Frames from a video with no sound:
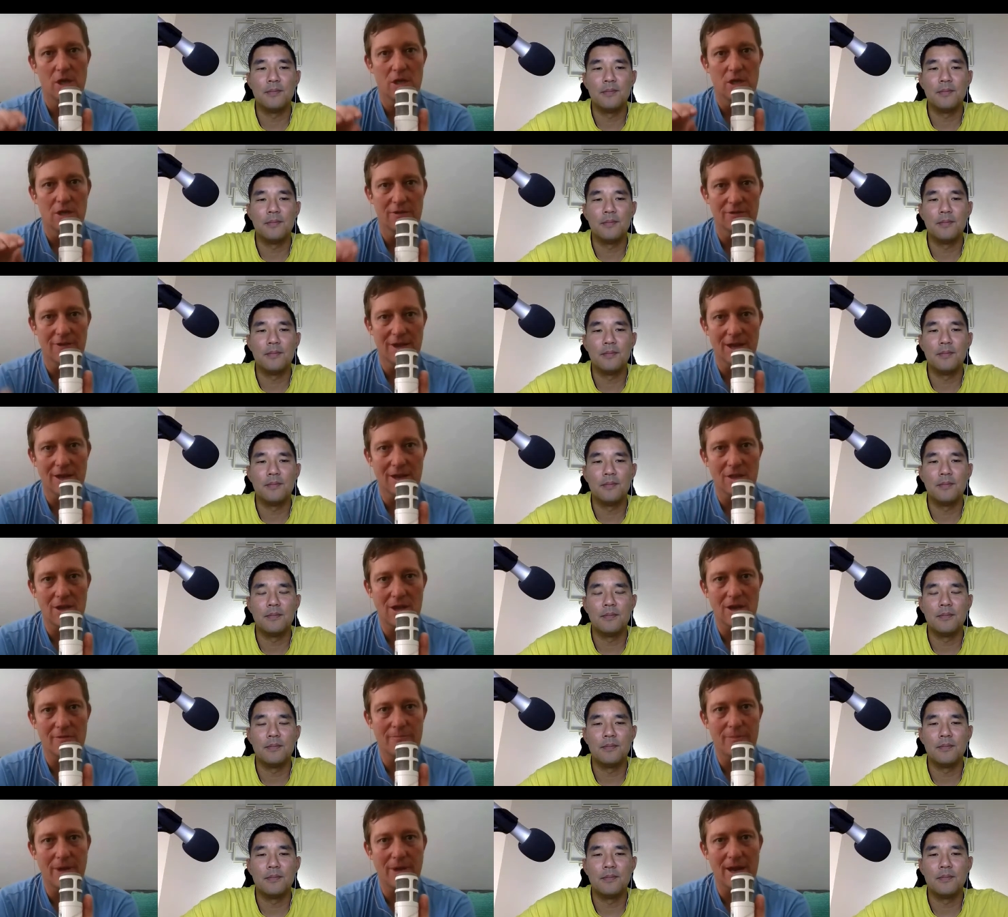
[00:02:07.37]
Speaker 1: You've had a lot of
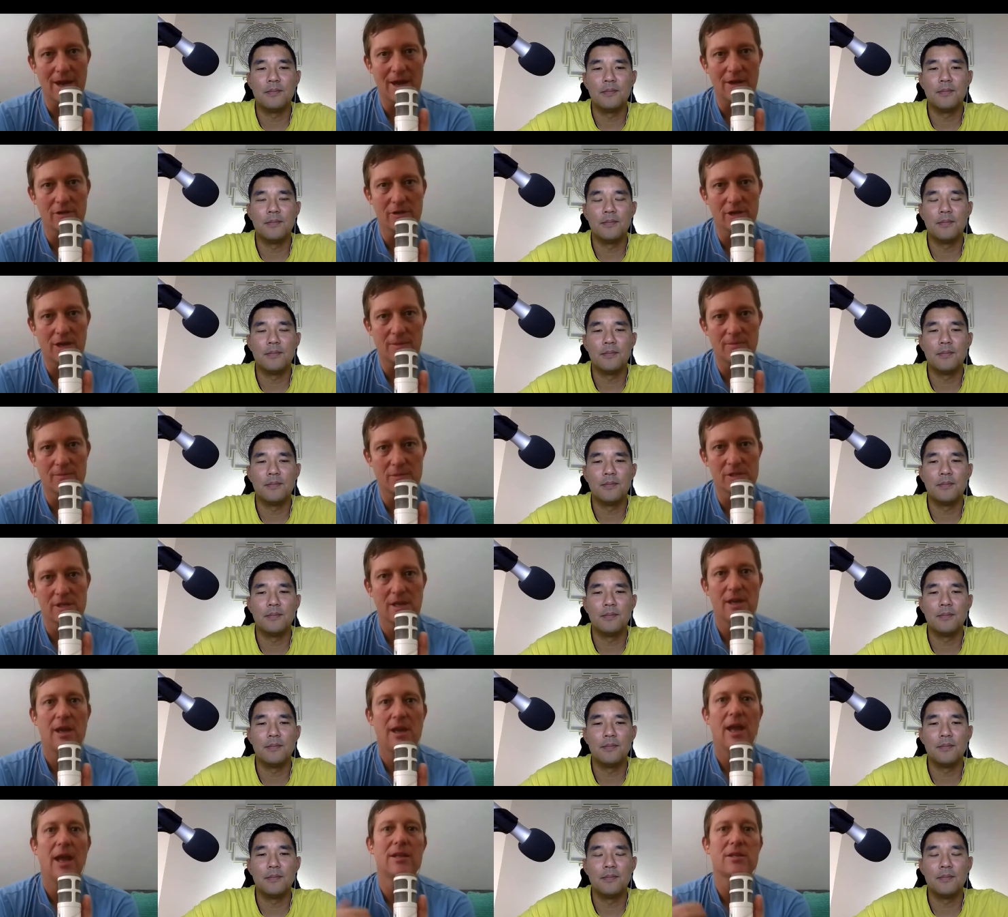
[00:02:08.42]
bad outcomes,
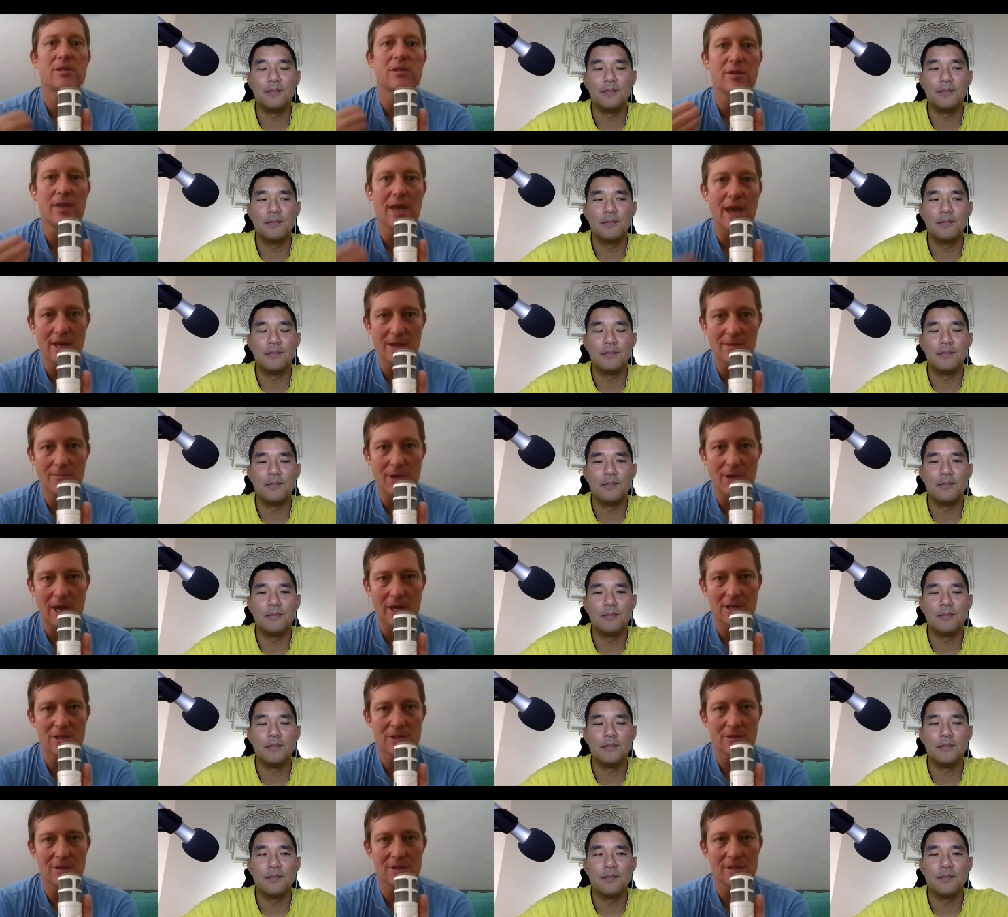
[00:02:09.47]
and so that impacts your
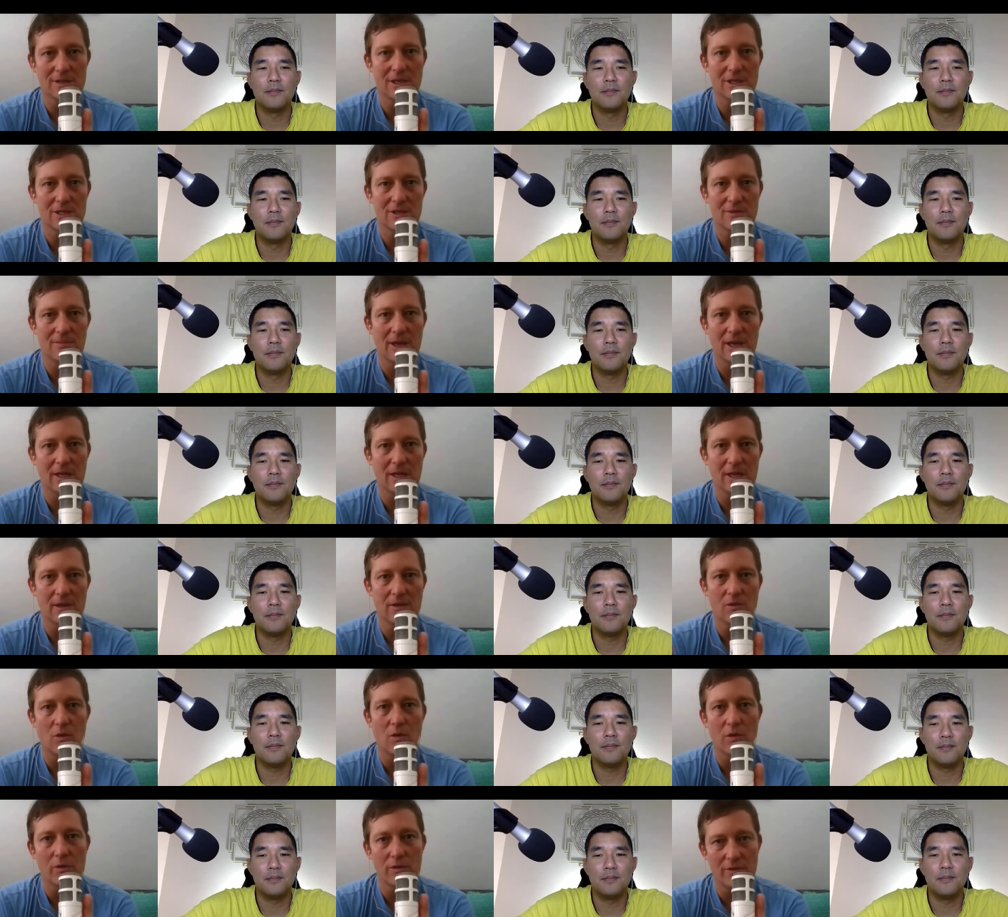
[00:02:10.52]
decision making,
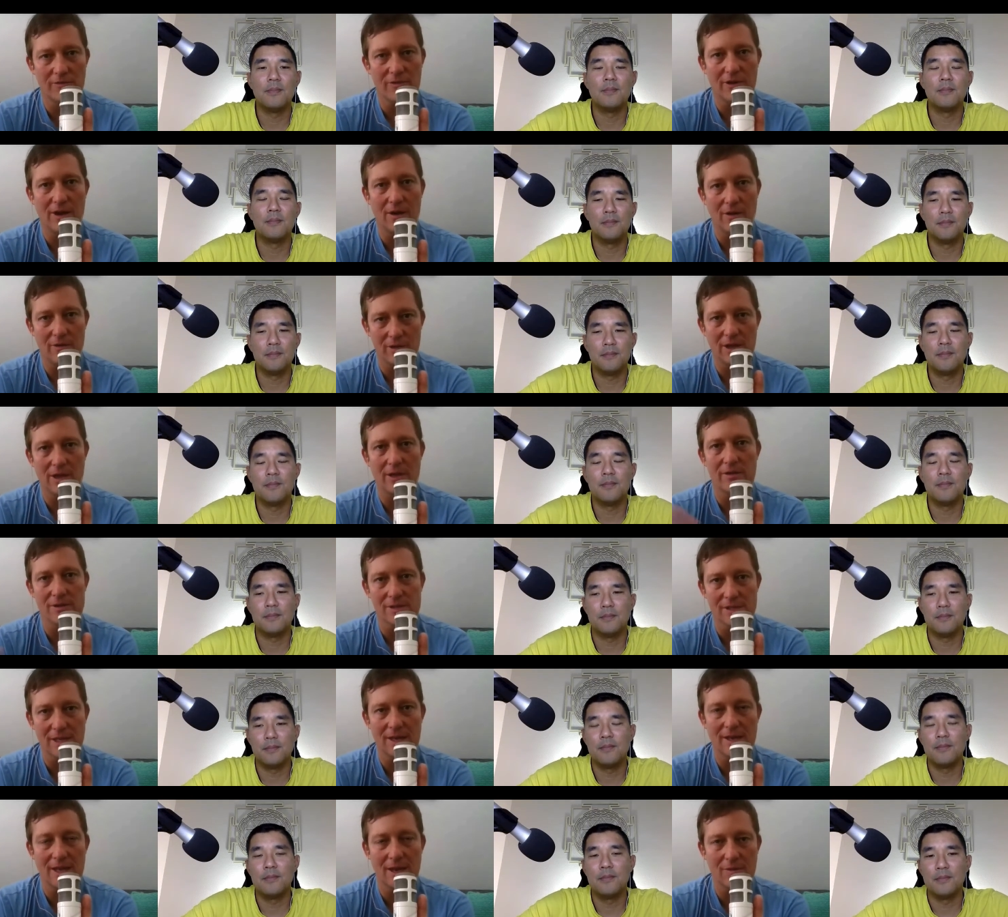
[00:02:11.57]
or the or the other side of
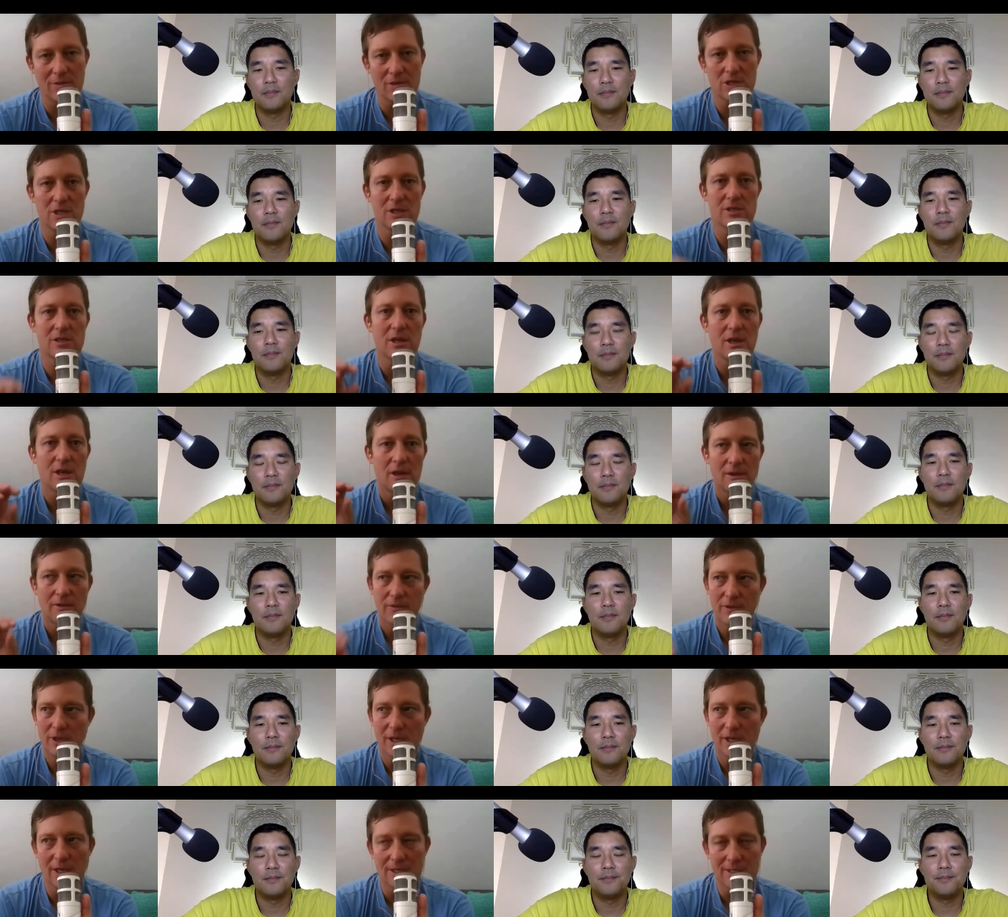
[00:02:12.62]
that, which is you
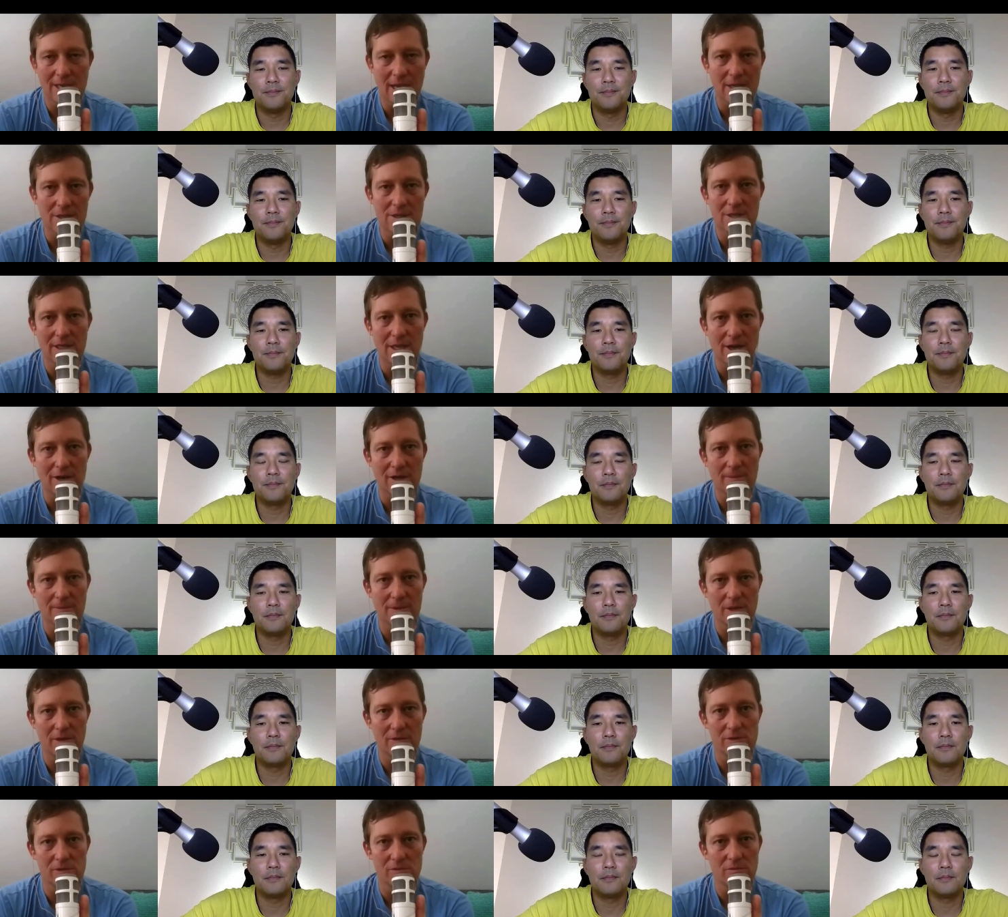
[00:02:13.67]
get attached to the outcome of
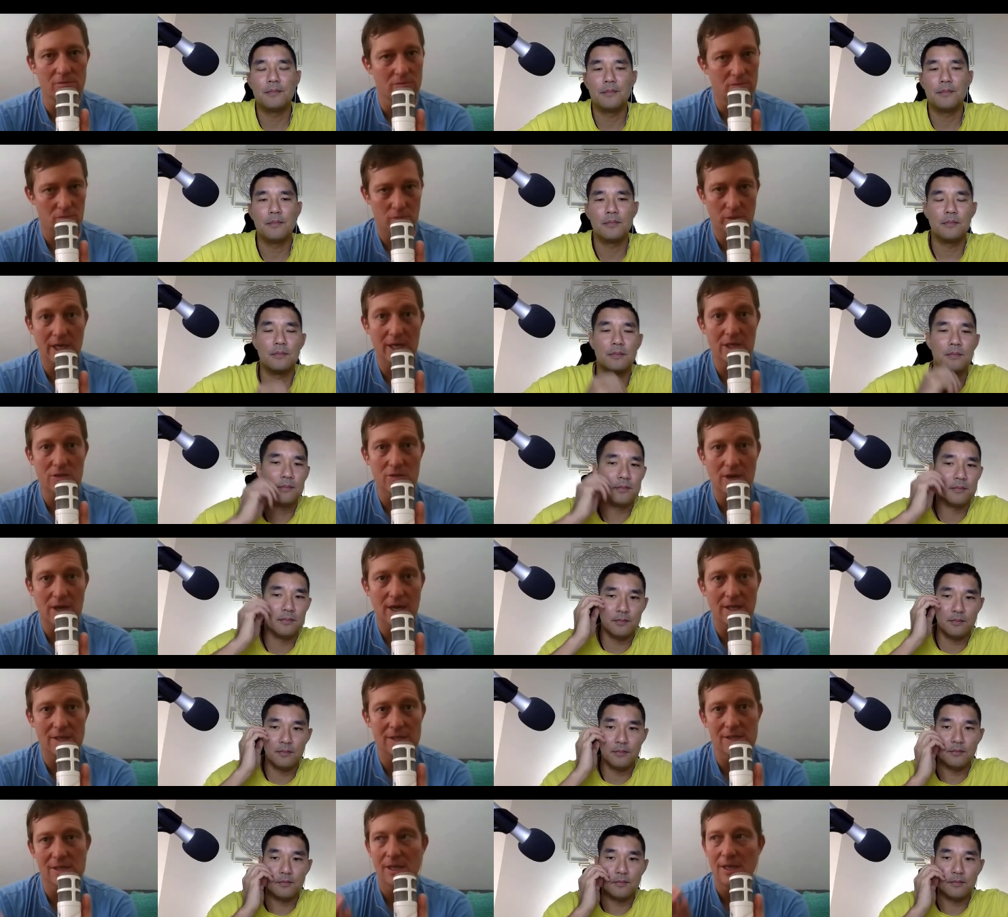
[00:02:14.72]
those winning trades,